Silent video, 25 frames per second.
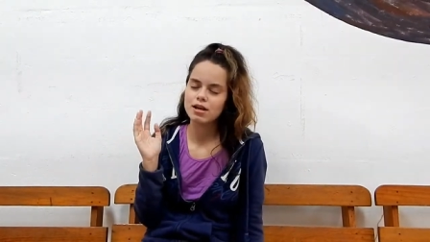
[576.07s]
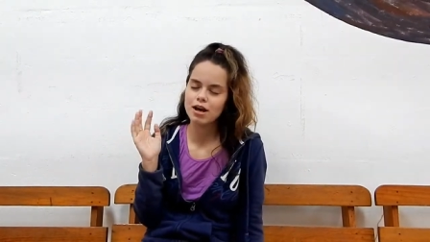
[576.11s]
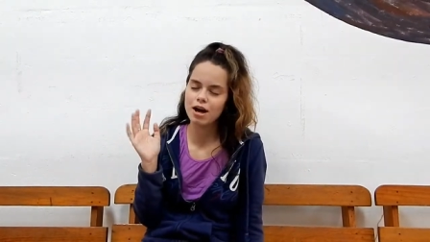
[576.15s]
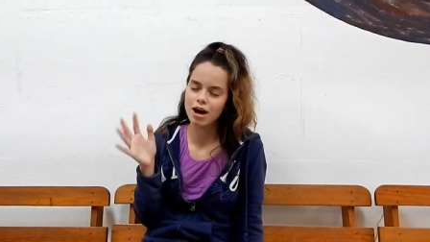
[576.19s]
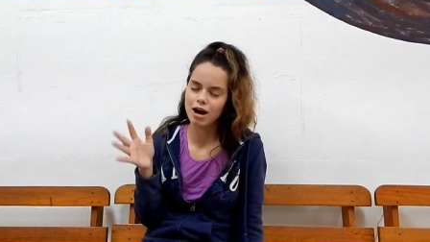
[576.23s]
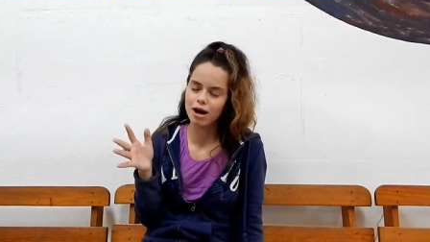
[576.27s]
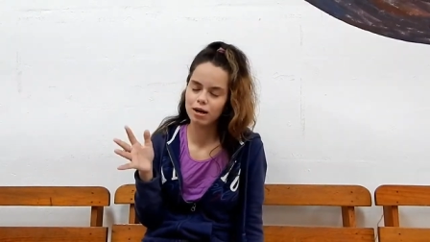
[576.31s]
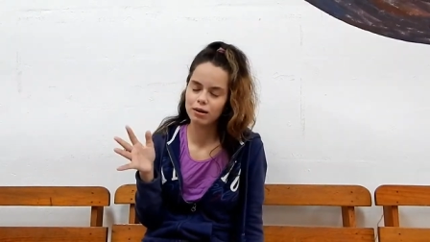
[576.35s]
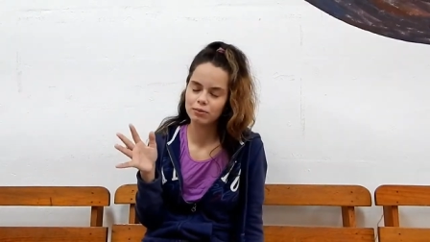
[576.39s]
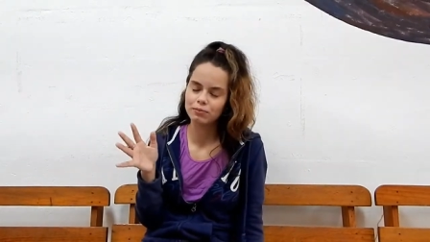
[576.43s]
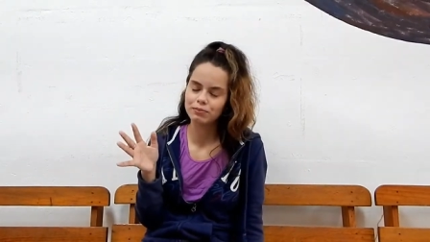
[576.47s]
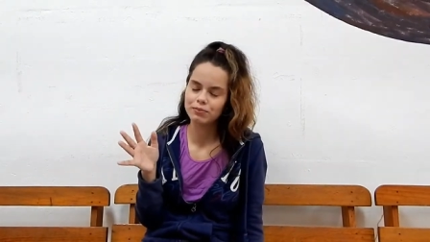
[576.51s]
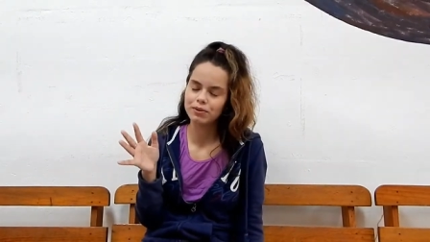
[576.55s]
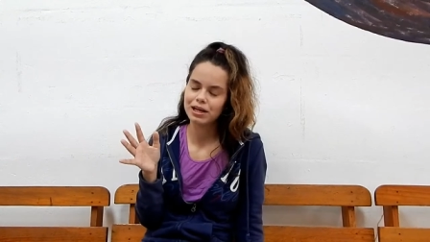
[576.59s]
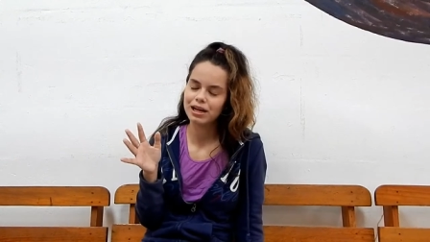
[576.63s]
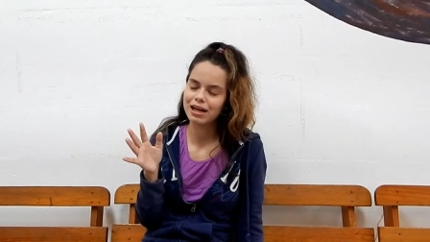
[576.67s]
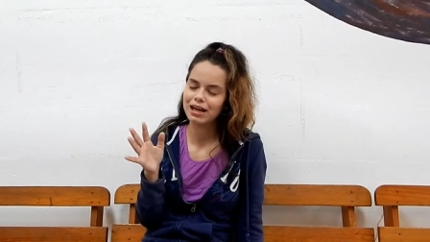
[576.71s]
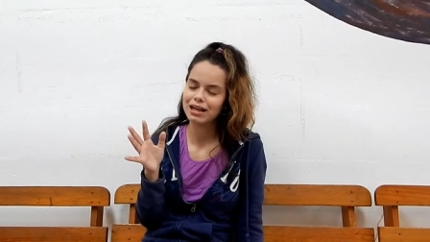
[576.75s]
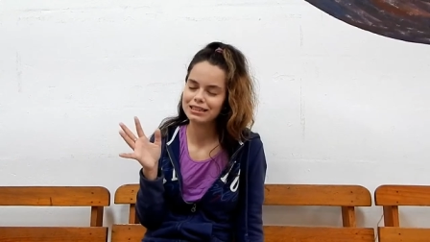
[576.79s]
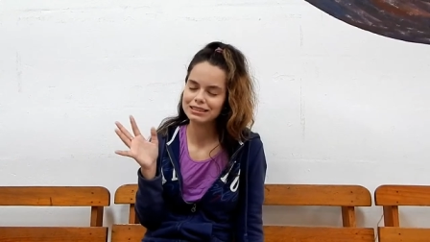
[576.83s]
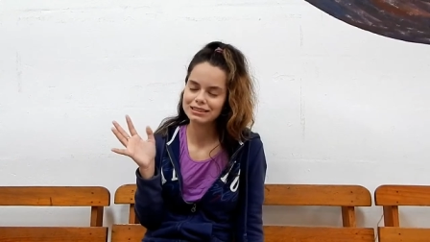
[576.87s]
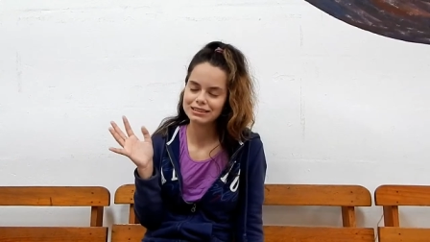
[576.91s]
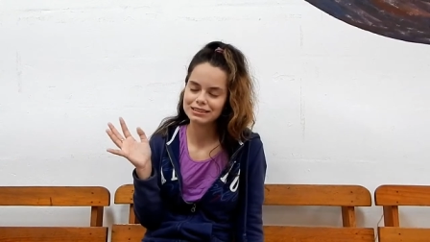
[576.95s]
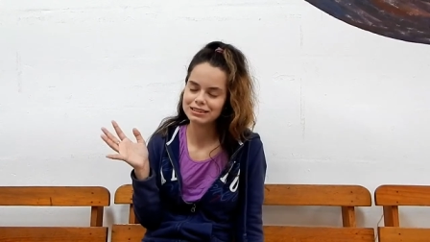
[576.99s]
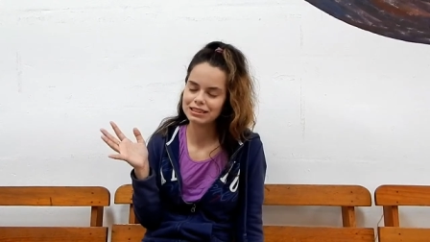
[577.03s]
up
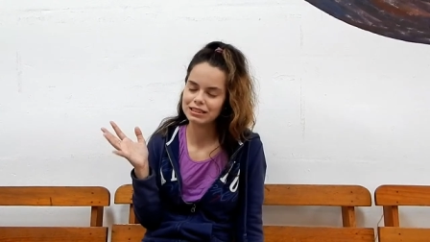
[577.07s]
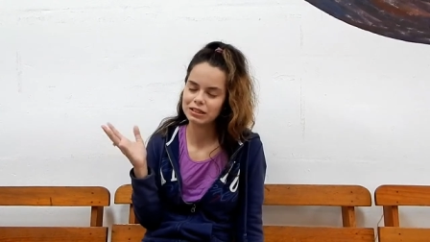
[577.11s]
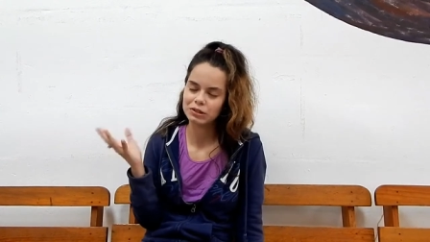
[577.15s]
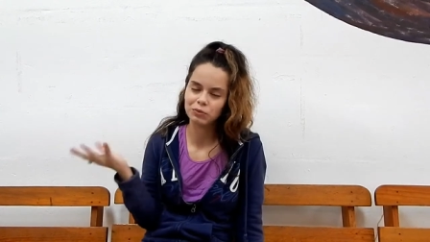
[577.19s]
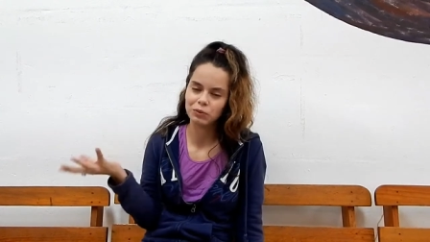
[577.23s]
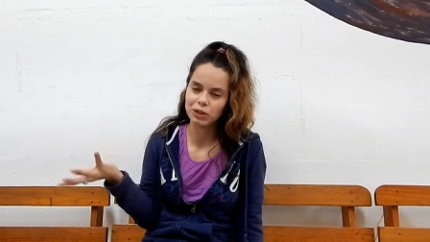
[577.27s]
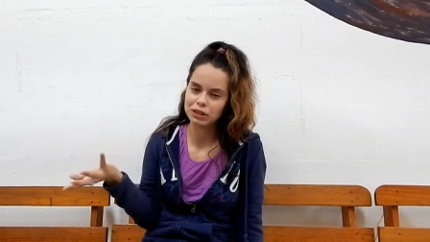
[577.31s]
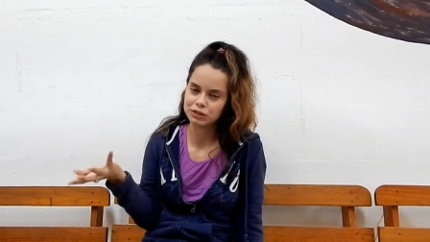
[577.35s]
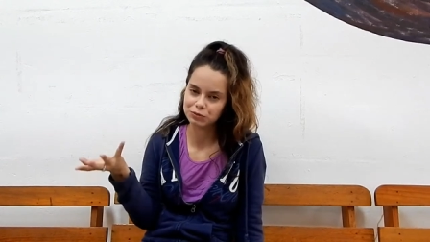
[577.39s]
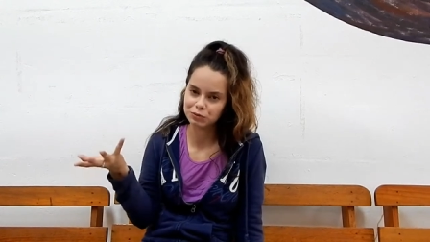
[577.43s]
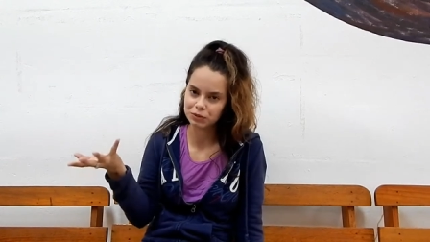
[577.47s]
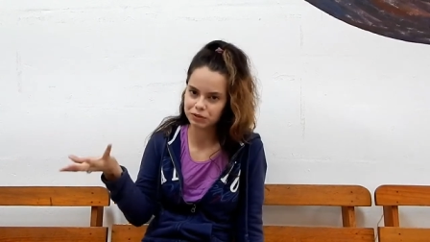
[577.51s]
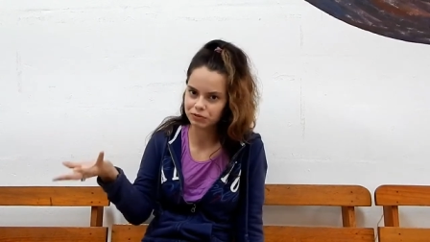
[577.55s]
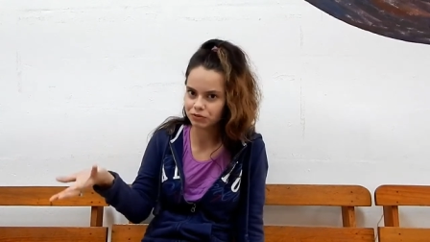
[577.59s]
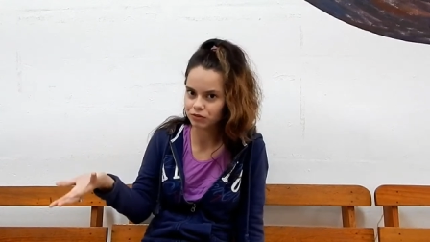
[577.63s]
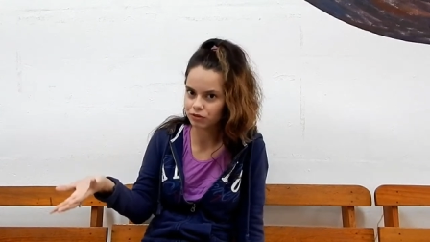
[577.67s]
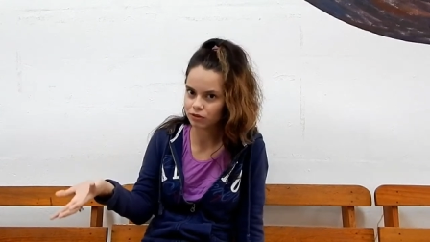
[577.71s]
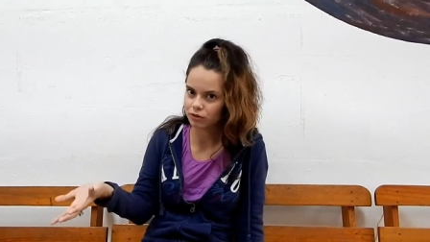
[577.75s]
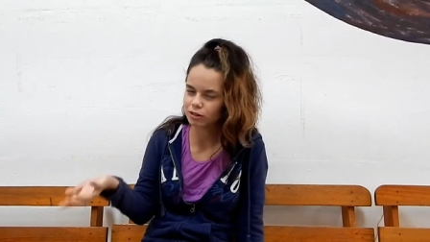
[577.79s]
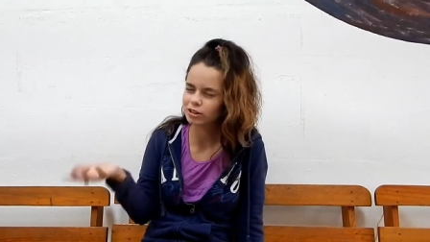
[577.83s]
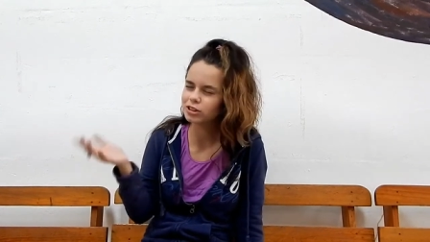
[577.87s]
as it was before.